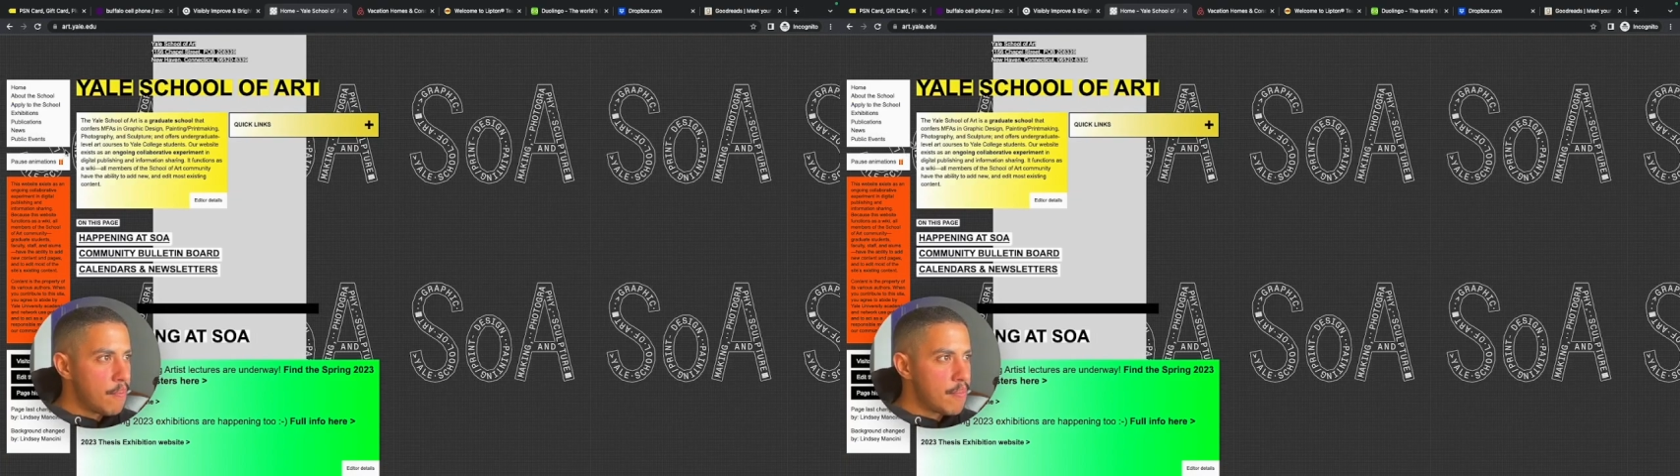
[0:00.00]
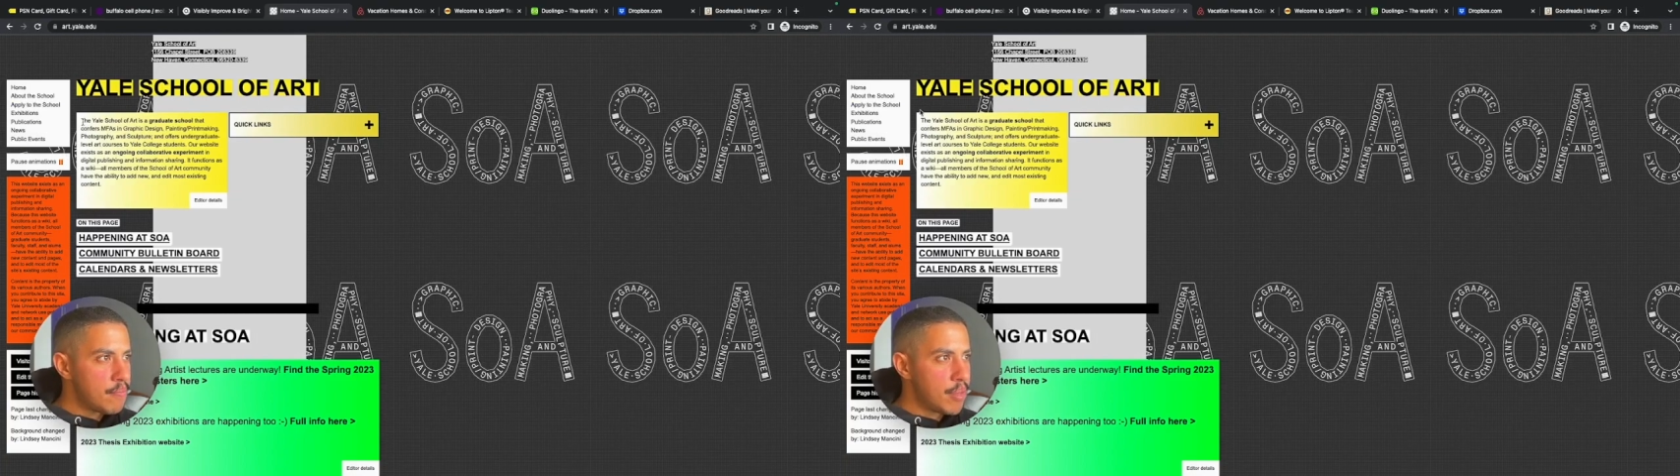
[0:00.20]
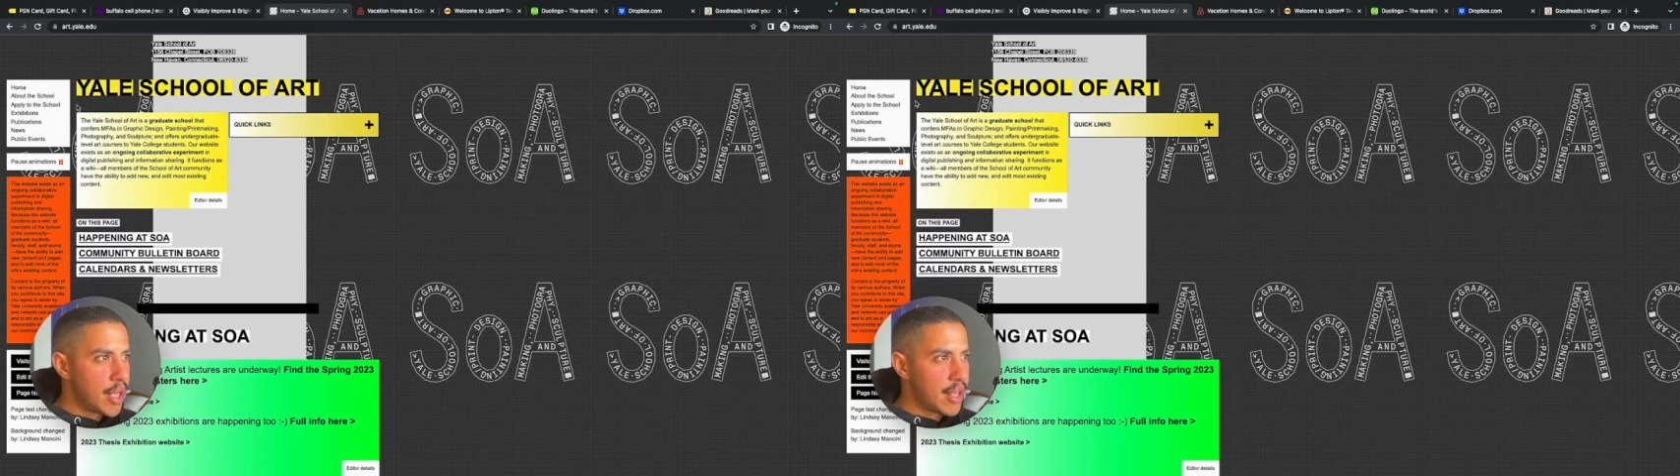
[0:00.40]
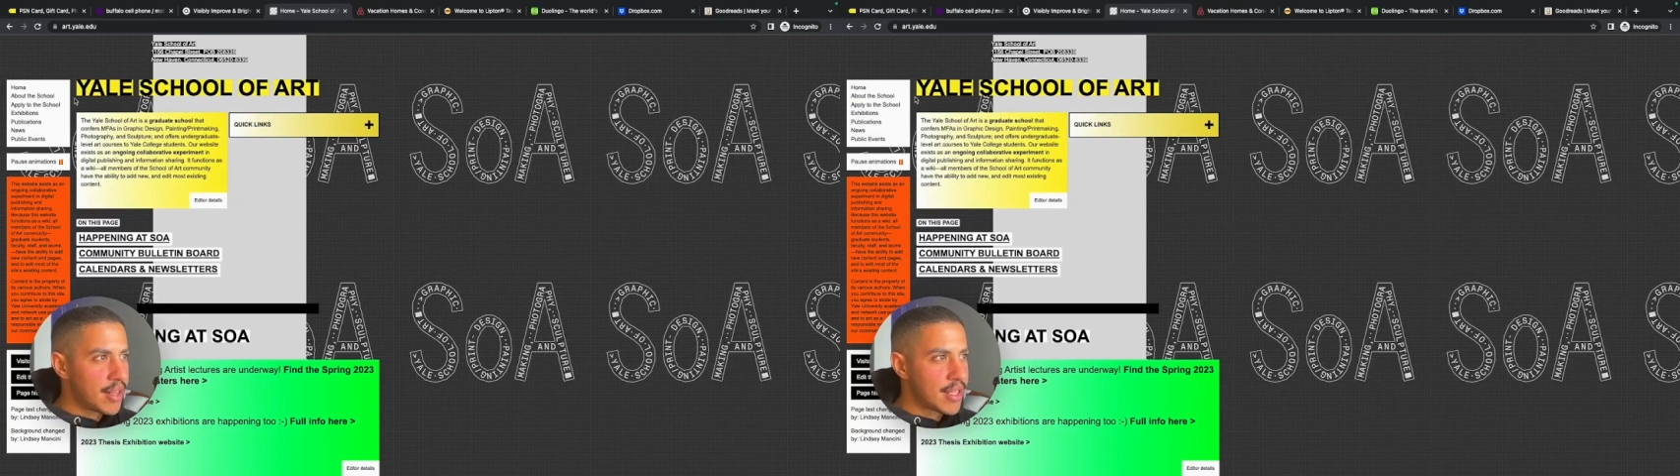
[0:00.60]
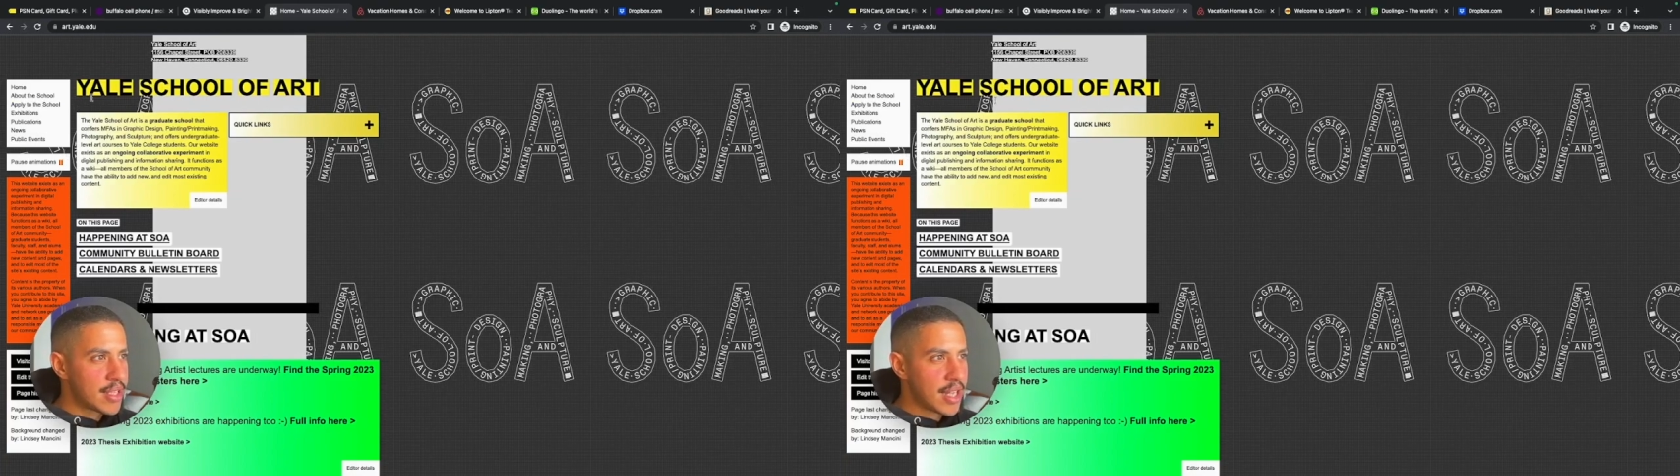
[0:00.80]
and
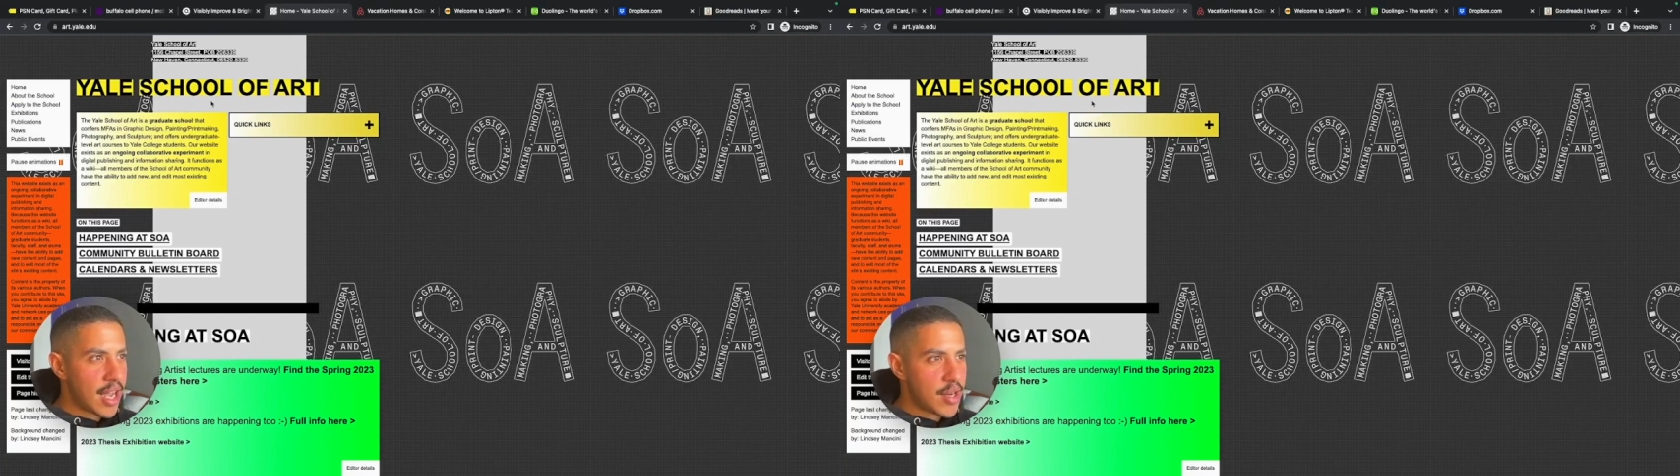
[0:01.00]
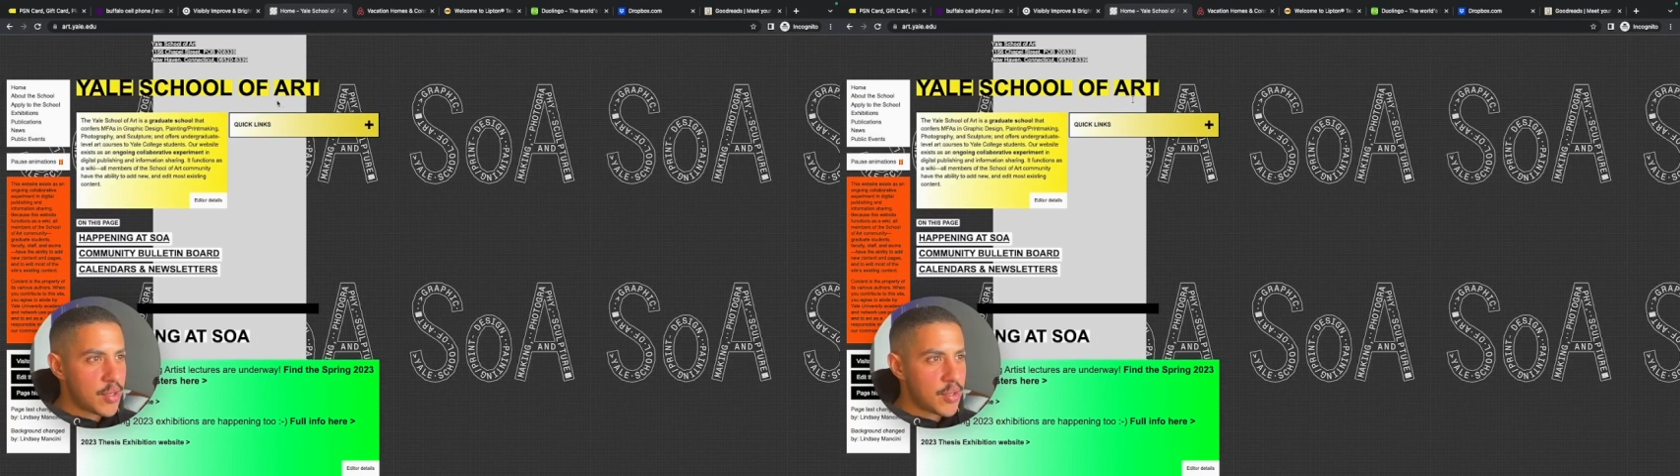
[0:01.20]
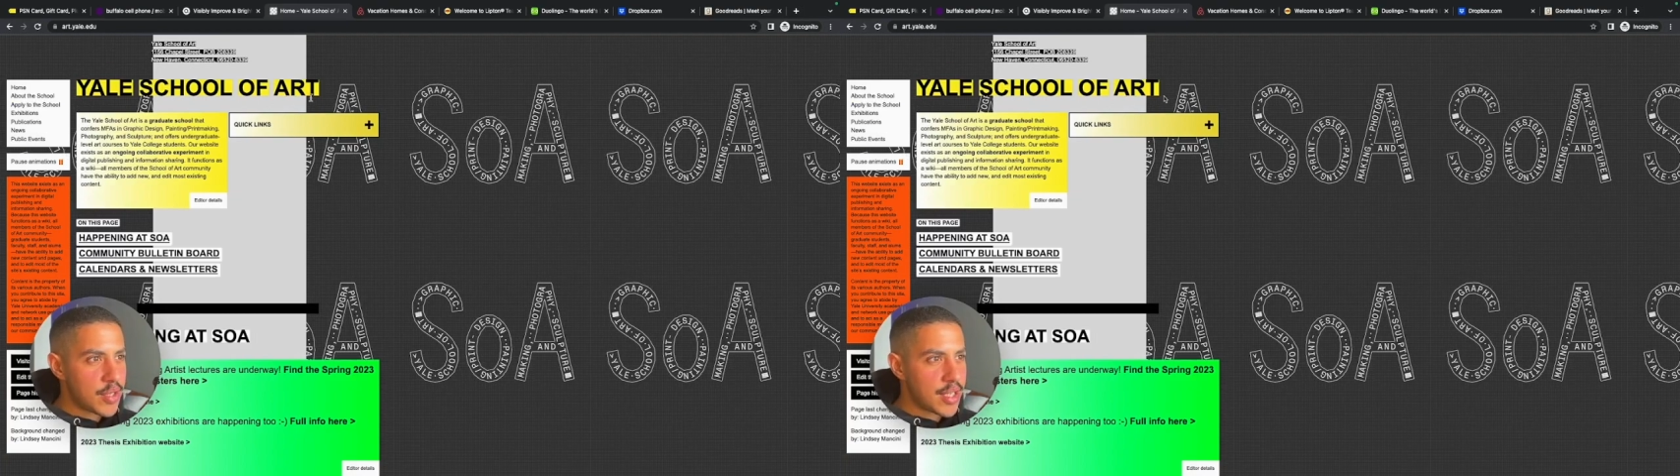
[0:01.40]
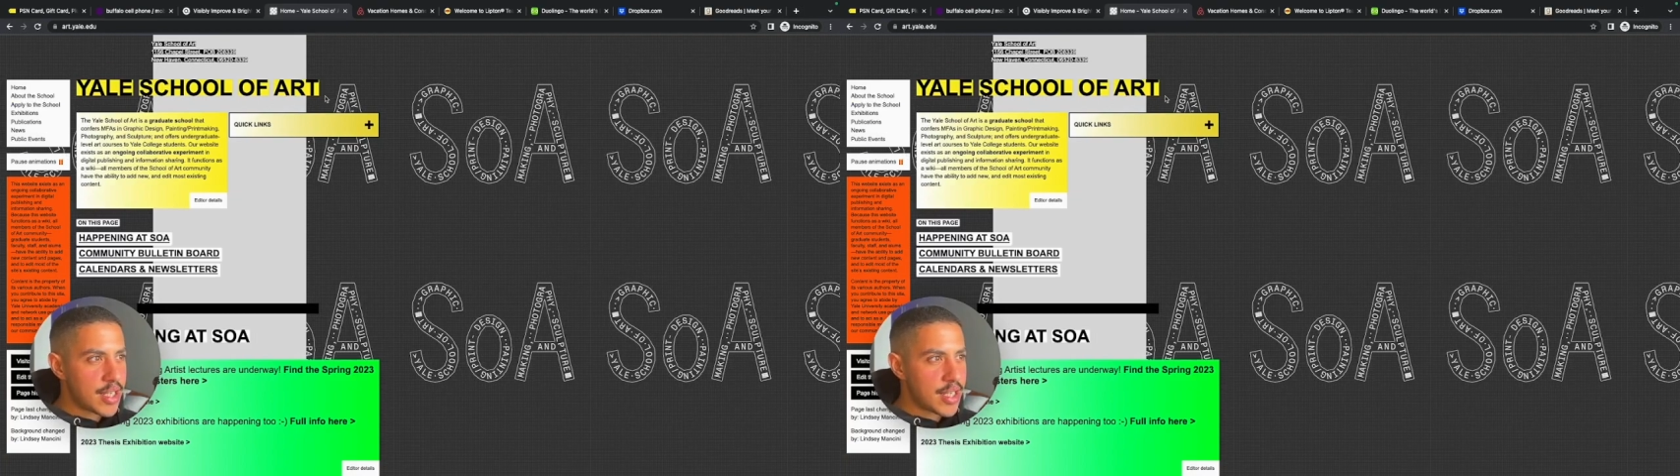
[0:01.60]
the title